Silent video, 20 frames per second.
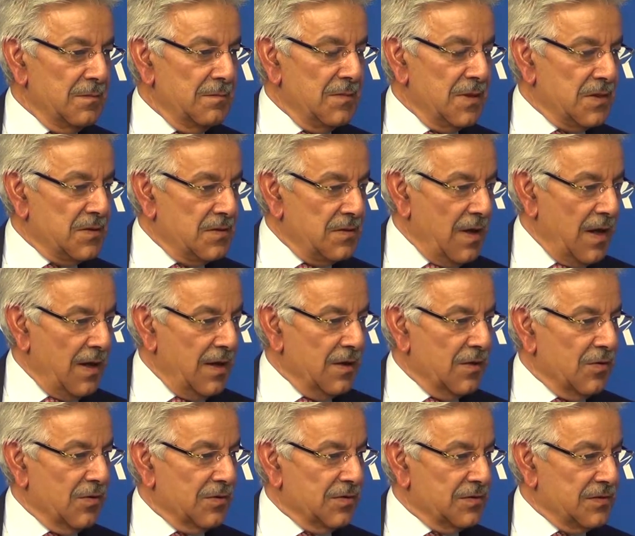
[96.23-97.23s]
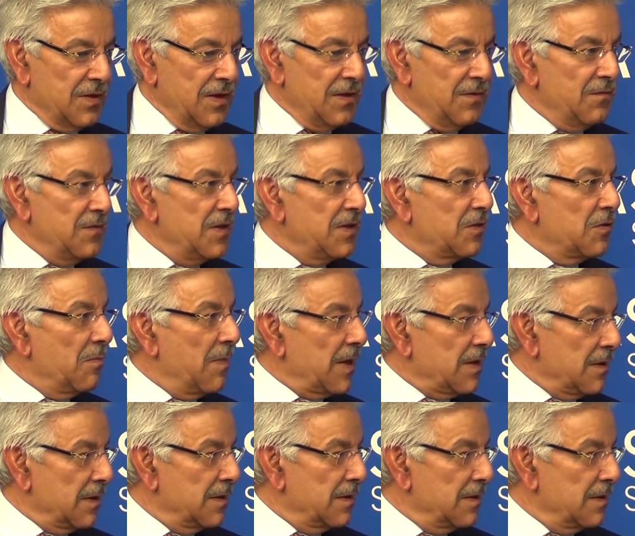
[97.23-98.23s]
mistake or sin we
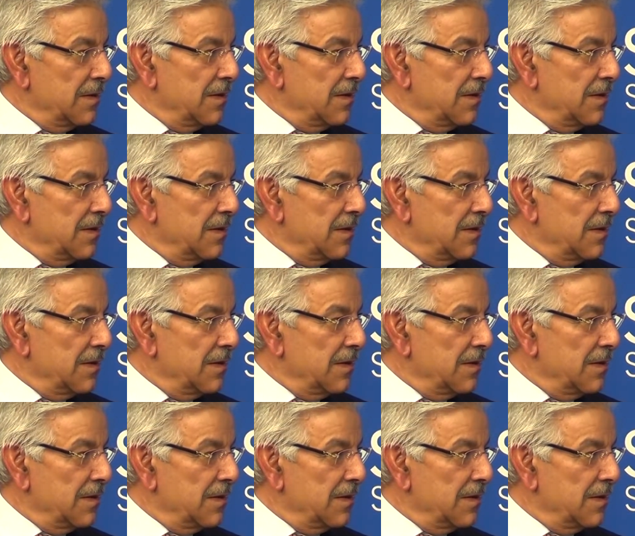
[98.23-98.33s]
committed.